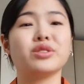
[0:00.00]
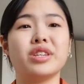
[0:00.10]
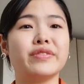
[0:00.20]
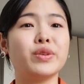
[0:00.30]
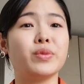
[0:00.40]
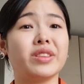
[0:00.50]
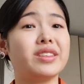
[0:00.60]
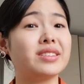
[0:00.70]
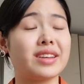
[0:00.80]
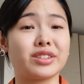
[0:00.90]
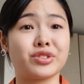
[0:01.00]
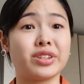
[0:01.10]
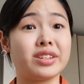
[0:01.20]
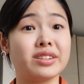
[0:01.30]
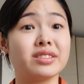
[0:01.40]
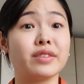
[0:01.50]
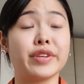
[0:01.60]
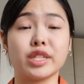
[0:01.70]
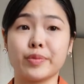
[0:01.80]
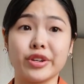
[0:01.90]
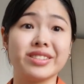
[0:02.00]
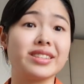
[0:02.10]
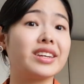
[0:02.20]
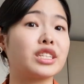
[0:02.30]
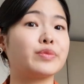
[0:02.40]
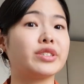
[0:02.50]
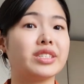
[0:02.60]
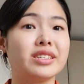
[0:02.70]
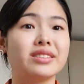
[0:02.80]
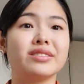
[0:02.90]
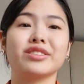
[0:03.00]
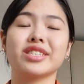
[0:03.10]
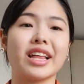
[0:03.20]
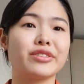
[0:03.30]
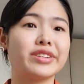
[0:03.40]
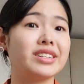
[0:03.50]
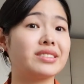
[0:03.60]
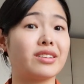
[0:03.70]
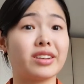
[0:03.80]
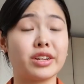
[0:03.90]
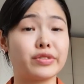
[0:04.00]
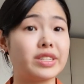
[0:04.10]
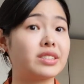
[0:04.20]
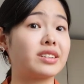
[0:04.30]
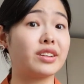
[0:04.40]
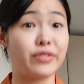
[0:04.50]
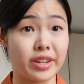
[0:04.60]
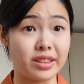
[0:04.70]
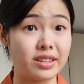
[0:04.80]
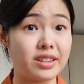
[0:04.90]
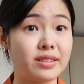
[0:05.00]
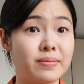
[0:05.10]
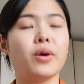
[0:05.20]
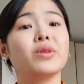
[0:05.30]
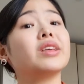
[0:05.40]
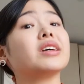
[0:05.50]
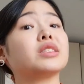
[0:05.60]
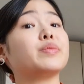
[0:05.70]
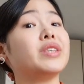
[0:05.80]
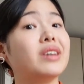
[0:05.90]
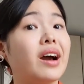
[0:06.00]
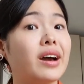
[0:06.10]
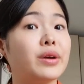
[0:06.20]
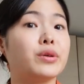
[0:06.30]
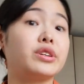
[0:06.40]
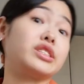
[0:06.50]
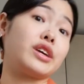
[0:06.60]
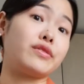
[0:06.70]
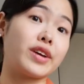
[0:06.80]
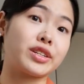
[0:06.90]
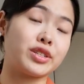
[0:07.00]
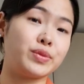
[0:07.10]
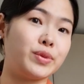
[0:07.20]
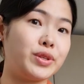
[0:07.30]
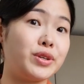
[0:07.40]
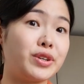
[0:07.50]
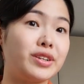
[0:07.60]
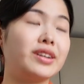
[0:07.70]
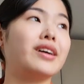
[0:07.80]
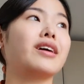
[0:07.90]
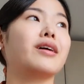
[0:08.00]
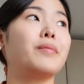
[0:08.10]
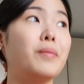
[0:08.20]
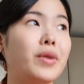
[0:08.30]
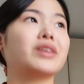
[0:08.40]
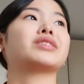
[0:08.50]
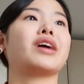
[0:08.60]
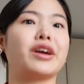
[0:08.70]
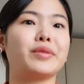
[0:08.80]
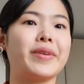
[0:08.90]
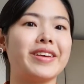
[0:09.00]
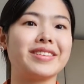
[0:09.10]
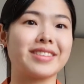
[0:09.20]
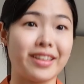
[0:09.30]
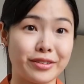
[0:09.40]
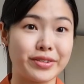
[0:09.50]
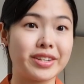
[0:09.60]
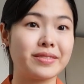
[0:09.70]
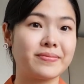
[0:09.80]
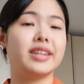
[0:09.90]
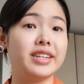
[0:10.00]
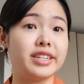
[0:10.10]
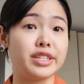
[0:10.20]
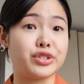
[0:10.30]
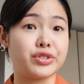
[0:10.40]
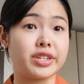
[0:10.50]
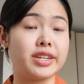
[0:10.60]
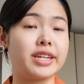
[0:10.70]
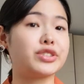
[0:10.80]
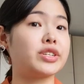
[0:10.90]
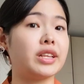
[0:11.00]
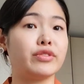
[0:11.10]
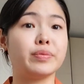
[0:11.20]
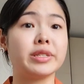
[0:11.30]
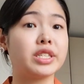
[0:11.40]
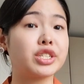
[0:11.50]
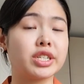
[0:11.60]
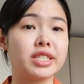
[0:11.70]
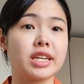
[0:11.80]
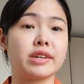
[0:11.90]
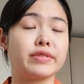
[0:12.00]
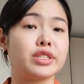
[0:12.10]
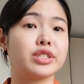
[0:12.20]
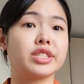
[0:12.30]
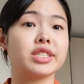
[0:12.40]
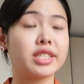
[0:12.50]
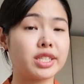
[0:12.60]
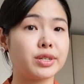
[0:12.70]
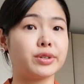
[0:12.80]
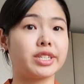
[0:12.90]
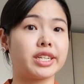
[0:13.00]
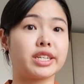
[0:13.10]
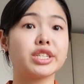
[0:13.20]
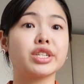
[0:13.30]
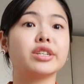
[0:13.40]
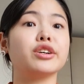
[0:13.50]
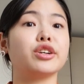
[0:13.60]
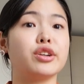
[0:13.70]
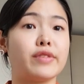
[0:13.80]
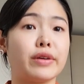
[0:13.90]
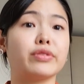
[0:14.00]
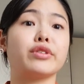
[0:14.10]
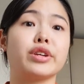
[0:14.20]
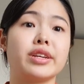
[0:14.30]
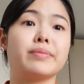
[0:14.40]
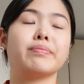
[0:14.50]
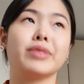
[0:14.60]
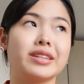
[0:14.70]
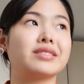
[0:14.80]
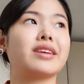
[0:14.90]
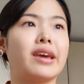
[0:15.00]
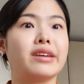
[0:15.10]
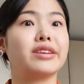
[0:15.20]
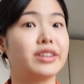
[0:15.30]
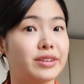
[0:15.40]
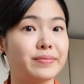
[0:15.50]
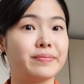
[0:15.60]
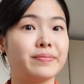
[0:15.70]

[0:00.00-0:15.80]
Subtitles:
So even with these extra years of experience and expertise, your salary does not increase significantly. Only as a PI or a director will you earn a much higher paying salary. In industry, entry-level positions like a research assistant or technician earn around 30 plus k a year.